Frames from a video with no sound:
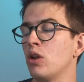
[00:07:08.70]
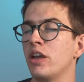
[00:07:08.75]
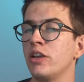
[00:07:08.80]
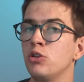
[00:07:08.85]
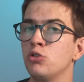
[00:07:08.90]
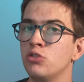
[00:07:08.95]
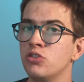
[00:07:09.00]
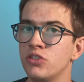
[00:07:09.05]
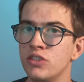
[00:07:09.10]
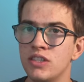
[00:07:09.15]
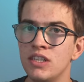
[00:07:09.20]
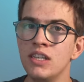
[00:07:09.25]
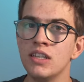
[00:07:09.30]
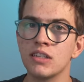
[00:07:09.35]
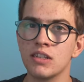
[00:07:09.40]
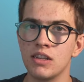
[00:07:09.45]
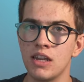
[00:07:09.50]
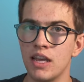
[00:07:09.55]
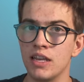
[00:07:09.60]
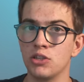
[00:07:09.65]
I use
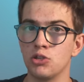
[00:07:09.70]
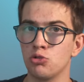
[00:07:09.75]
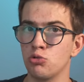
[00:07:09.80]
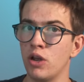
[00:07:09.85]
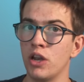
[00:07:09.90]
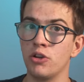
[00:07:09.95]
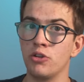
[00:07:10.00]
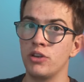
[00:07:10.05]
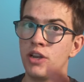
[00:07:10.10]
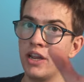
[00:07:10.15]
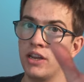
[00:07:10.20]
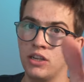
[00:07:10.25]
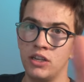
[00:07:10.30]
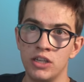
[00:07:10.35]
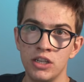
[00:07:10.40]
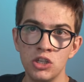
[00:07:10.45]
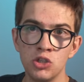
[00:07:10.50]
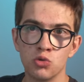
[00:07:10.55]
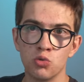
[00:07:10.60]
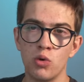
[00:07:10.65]
this lens rather than
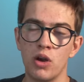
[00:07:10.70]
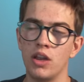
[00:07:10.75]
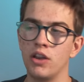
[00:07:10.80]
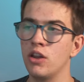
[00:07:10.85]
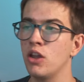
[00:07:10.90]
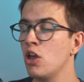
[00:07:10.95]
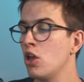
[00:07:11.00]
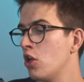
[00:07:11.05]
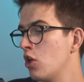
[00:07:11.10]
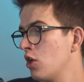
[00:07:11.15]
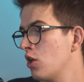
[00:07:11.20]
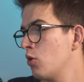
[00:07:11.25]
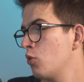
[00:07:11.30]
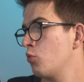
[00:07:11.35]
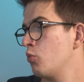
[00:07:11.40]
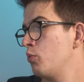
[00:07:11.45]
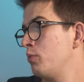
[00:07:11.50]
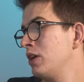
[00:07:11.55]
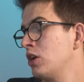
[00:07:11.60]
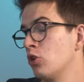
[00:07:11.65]
this one
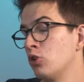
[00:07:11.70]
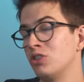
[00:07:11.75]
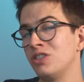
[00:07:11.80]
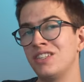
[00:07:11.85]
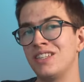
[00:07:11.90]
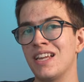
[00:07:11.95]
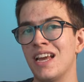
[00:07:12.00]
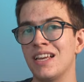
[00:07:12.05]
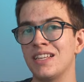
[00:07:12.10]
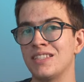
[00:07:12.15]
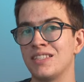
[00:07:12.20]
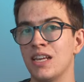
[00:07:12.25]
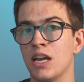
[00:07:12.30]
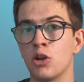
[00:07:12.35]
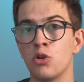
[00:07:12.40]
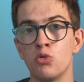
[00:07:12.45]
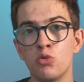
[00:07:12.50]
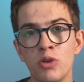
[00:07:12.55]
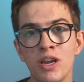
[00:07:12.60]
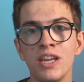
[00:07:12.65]
because it has a
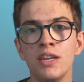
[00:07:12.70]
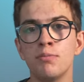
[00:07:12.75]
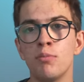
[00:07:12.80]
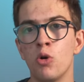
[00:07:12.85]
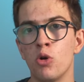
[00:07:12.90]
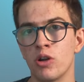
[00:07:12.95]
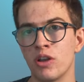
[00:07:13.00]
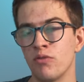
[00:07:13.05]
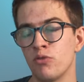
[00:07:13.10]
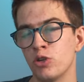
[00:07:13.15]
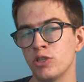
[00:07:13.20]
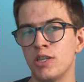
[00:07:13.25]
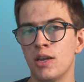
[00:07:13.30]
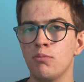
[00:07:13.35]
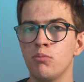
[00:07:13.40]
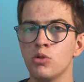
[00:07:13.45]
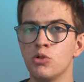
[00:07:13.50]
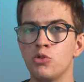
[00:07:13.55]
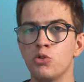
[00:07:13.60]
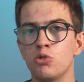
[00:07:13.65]
great bokeh, for
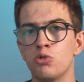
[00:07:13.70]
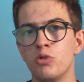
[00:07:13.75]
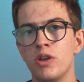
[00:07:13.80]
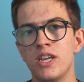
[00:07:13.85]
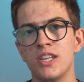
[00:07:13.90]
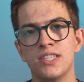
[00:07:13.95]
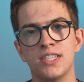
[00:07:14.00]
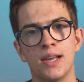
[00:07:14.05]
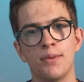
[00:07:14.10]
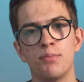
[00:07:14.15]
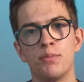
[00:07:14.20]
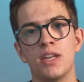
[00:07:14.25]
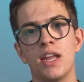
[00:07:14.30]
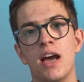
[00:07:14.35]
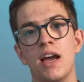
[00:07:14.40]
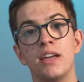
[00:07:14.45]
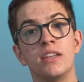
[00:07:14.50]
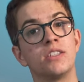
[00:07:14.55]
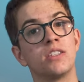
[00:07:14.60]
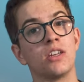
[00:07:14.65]
example, to create some
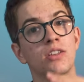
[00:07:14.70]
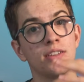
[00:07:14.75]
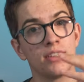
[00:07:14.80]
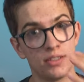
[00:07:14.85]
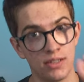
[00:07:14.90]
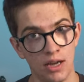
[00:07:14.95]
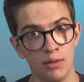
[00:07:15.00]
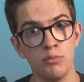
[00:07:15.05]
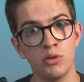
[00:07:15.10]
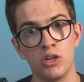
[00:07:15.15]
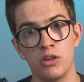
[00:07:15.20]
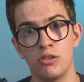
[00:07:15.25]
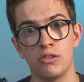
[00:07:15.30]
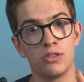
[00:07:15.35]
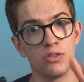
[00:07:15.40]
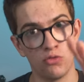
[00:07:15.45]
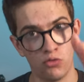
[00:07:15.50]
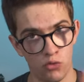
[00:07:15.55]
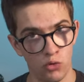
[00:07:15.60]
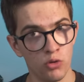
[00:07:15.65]
nice
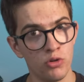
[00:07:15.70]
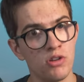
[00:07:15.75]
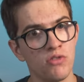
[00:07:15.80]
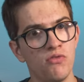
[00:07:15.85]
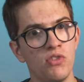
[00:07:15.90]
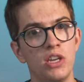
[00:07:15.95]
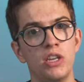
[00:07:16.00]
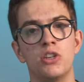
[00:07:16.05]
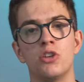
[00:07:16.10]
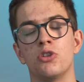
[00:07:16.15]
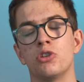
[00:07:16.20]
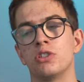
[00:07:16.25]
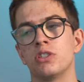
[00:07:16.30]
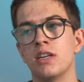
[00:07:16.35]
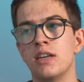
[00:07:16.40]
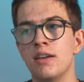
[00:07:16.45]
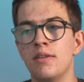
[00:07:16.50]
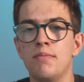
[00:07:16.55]
thumbnails for the videos.